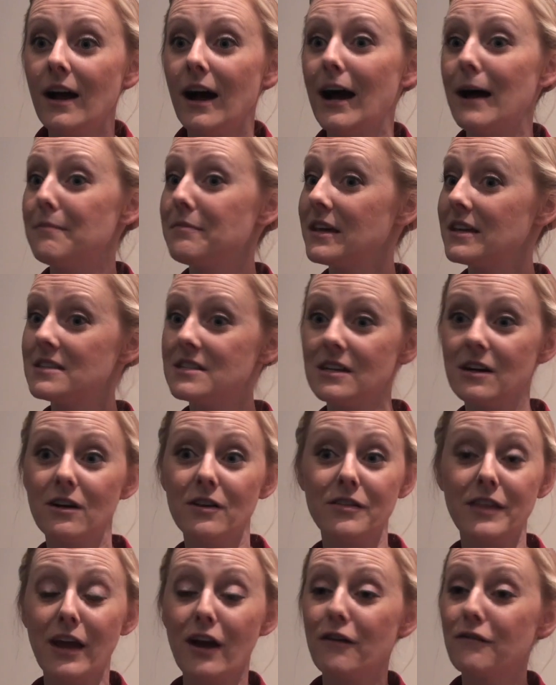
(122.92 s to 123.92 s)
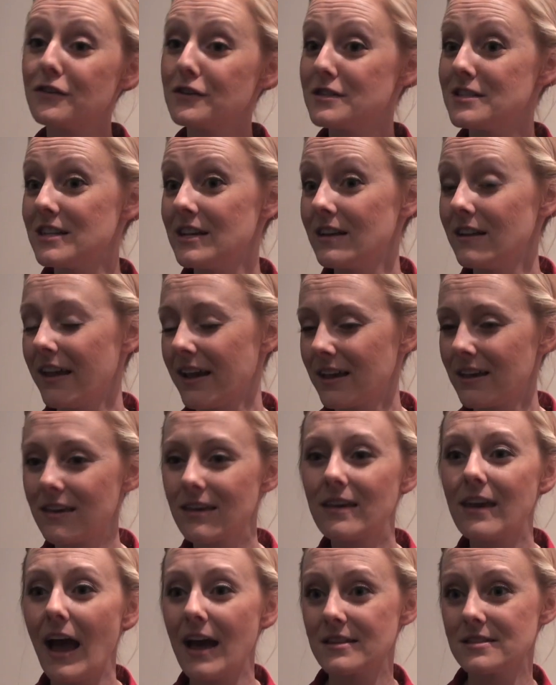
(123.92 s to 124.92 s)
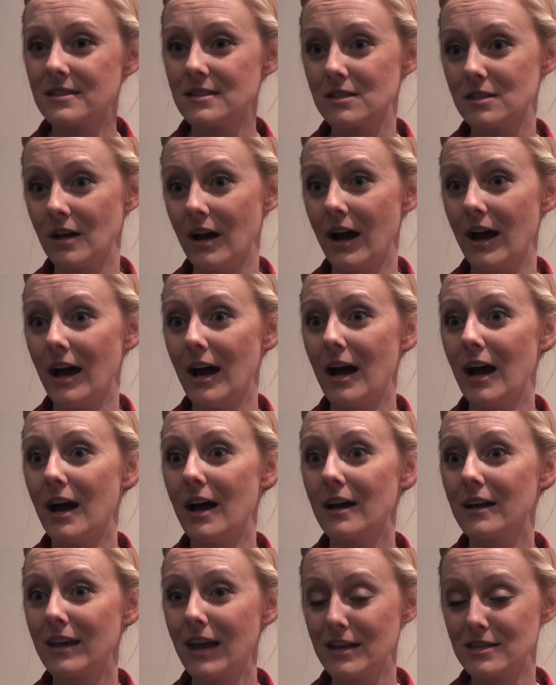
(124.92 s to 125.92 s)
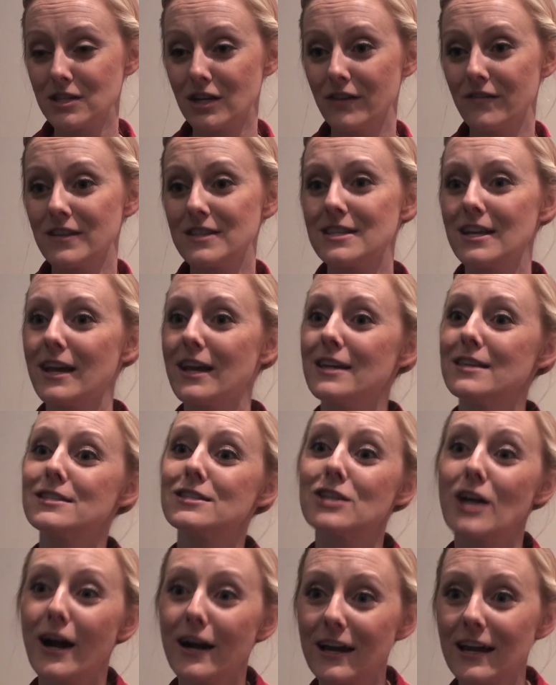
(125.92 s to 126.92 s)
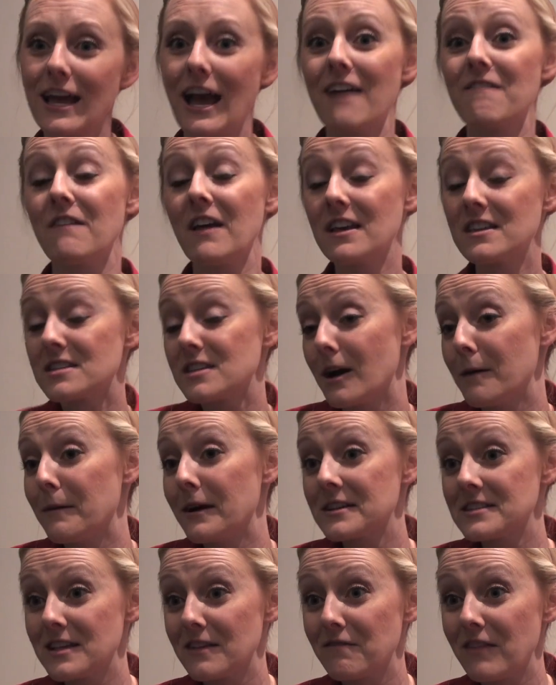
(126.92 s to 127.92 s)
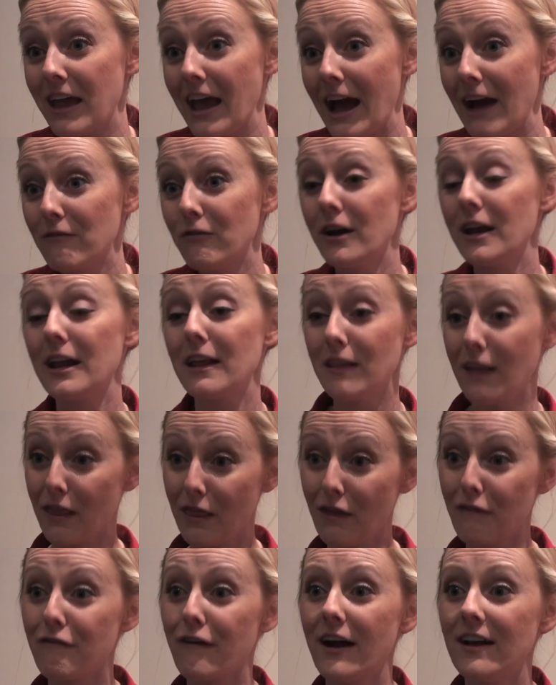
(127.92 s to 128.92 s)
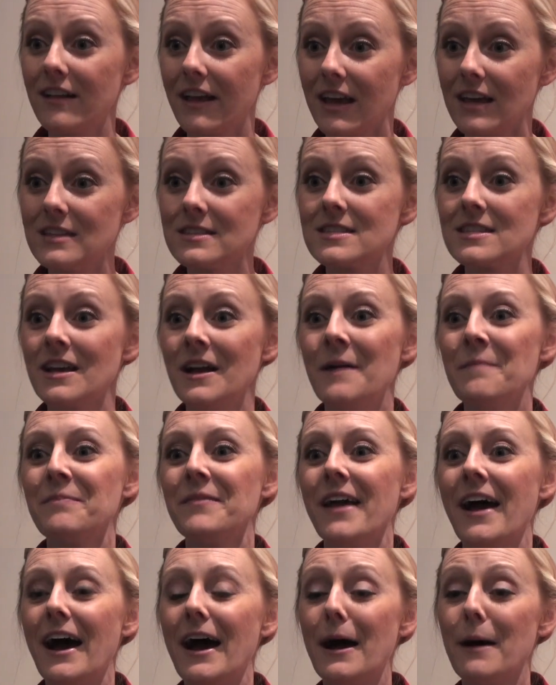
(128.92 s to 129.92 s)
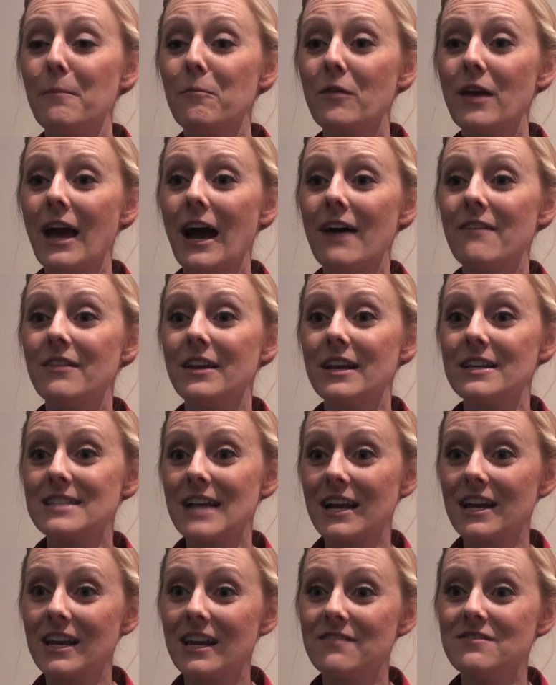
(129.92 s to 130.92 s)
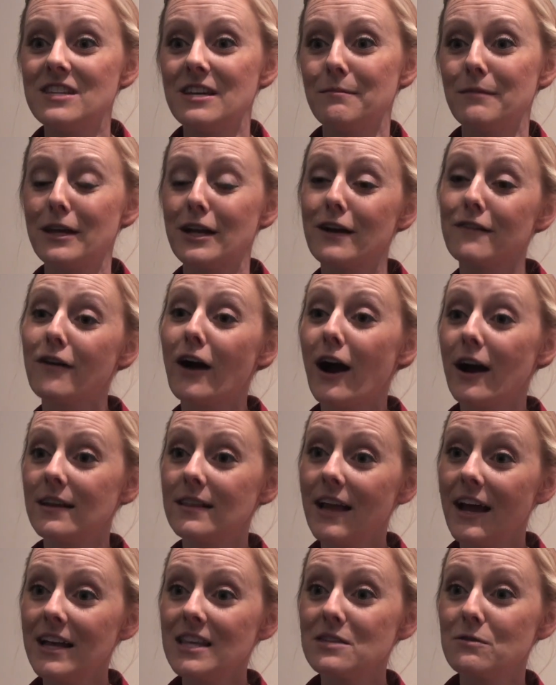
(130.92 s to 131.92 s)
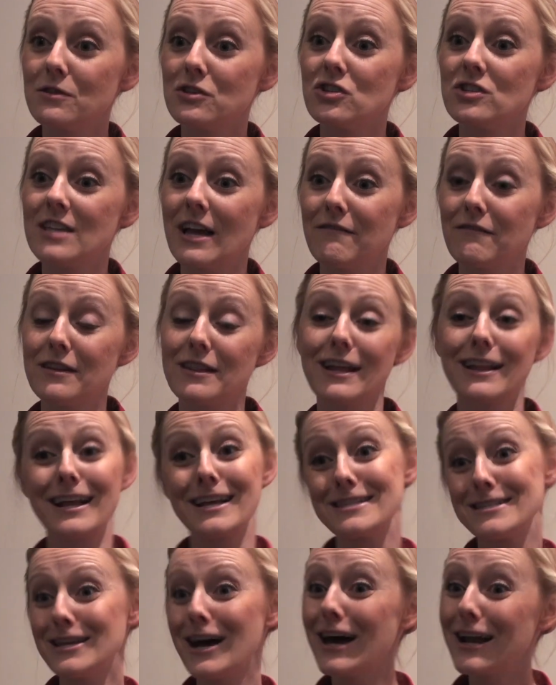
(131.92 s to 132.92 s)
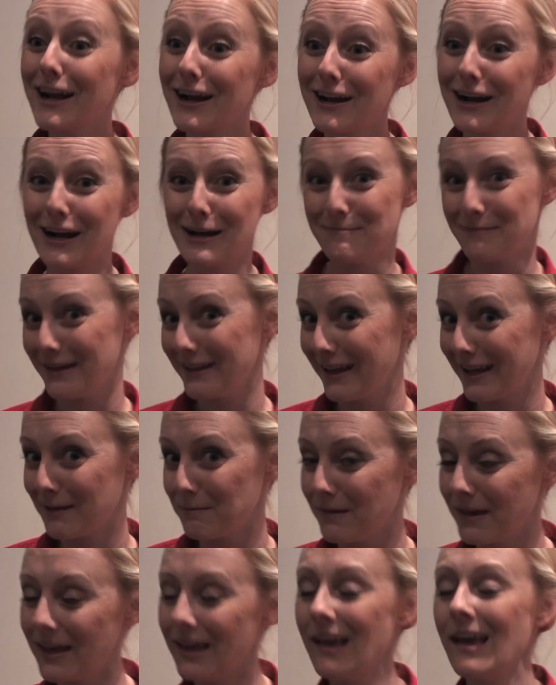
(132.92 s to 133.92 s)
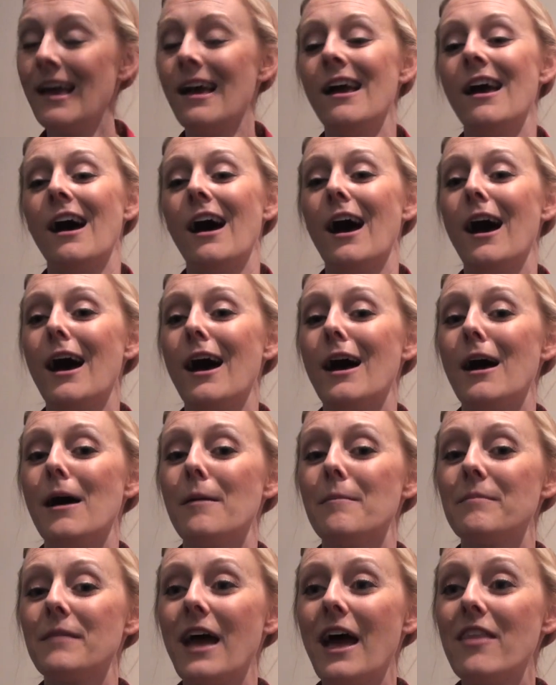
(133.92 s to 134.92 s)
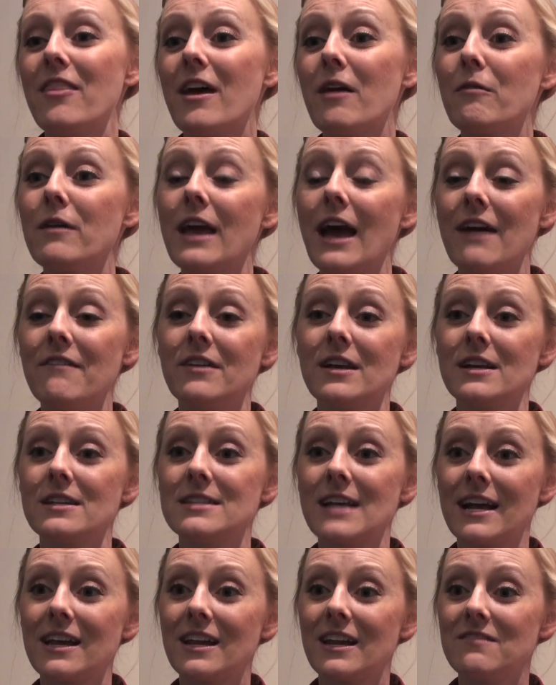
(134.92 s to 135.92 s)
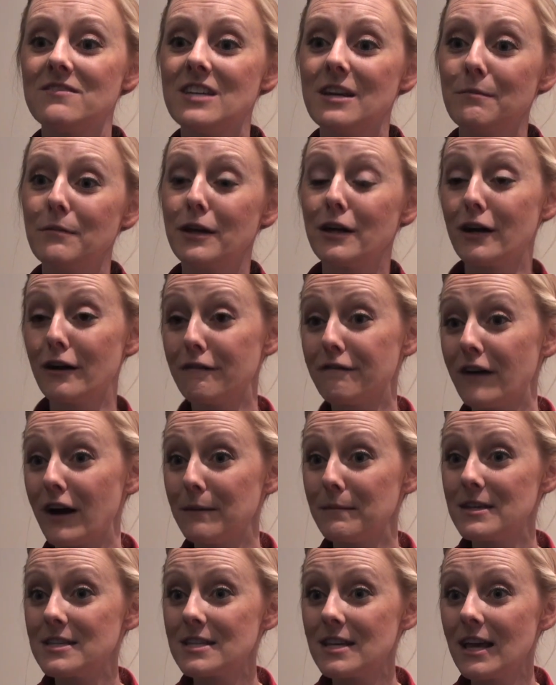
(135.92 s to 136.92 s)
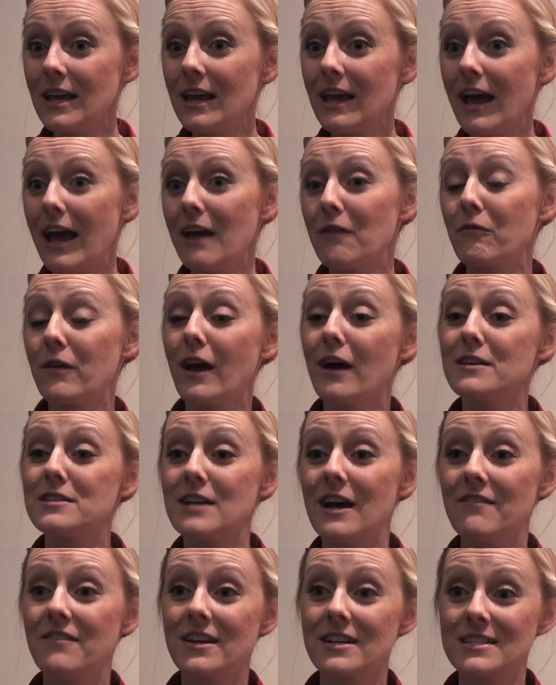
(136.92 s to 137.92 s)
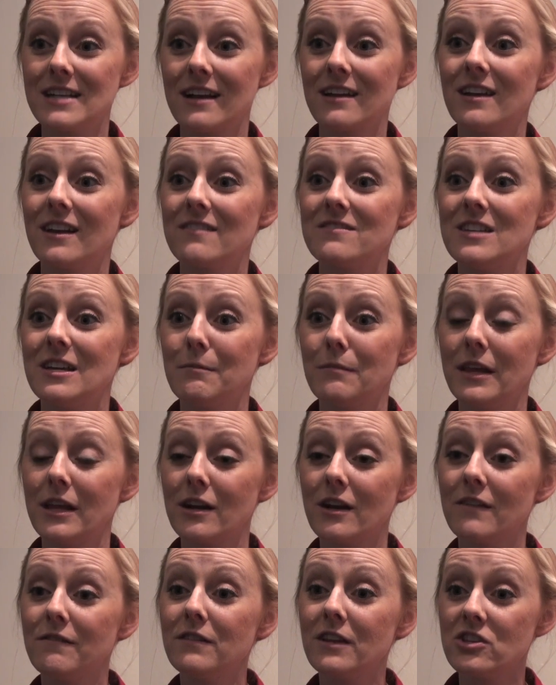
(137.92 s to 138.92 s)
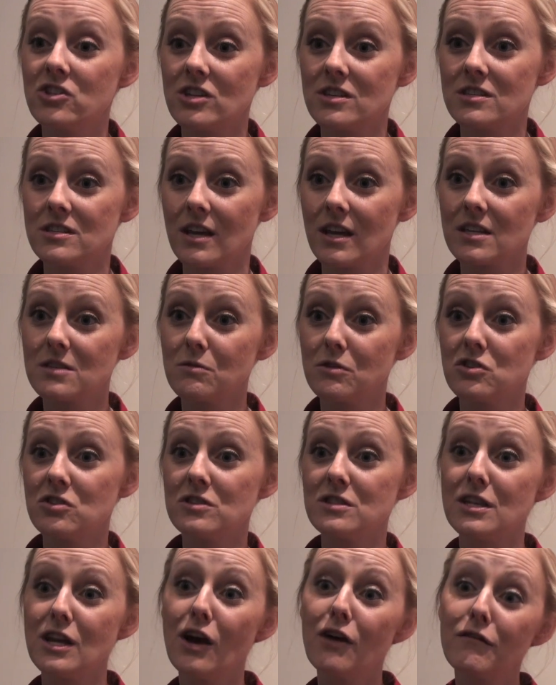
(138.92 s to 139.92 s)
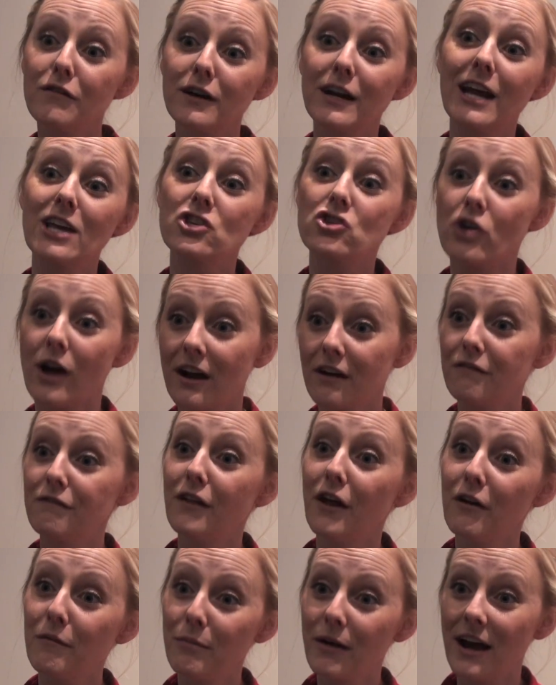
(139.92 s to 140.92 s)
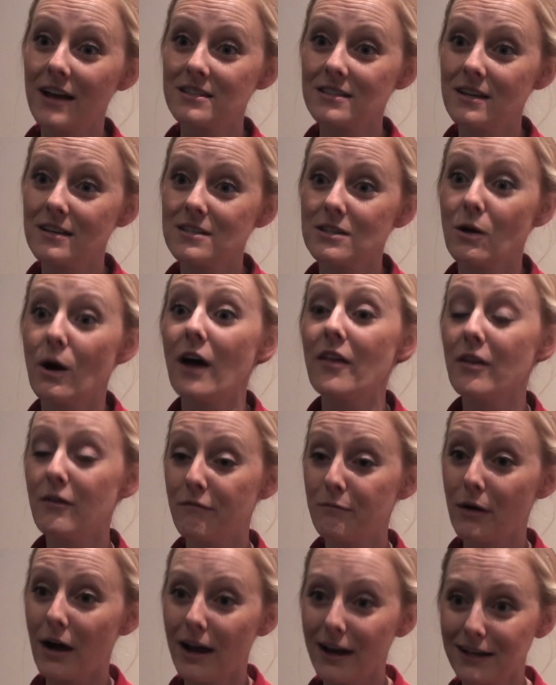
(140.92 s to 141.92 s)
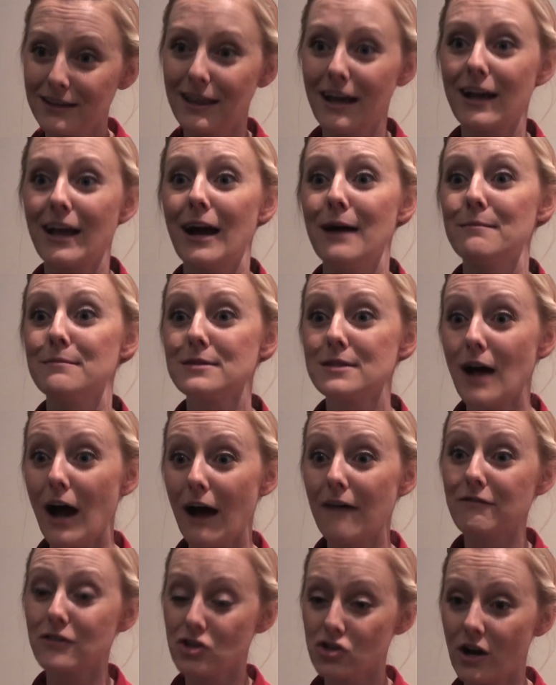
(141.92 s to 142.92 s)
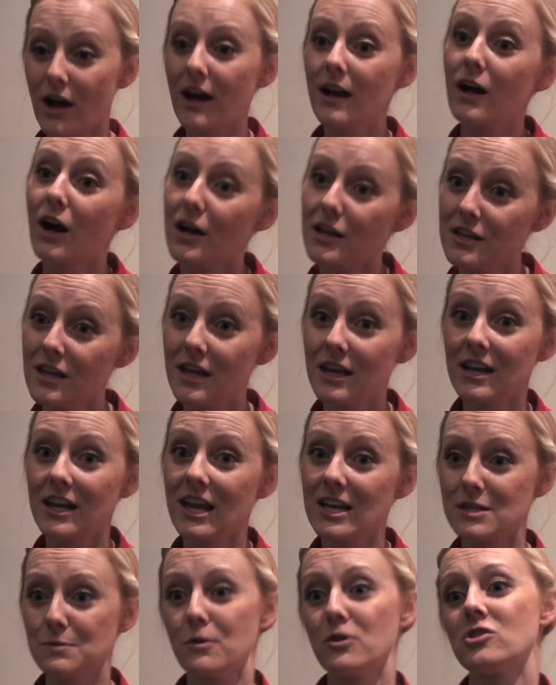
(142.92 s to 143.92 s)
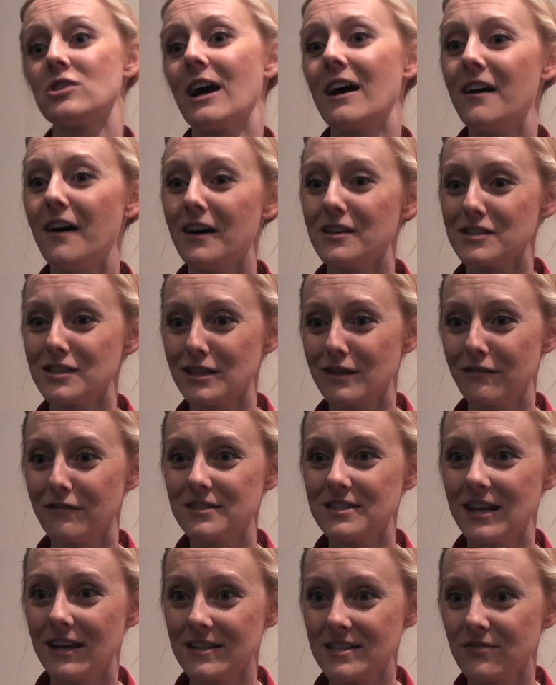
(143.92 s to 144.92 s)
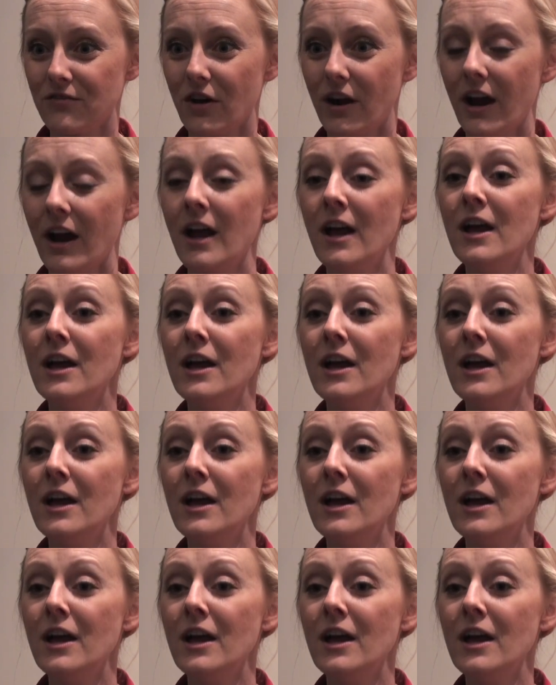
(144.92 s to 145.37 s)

Um, they deal, they oversee like guest uh, guest services, Target Cafe and Starbucks if they have one, and then the front lanes. Um, we have an executive team leader of hard lines, which is everything that's not on carpet like me. Um, um, and then we have an executive team leader of pharmacy, and we also have an executive team leader of logistics, which is the overnight truck flow process, so all the product that comes off the truck on, uh, and gets pushed out onto the sales floor.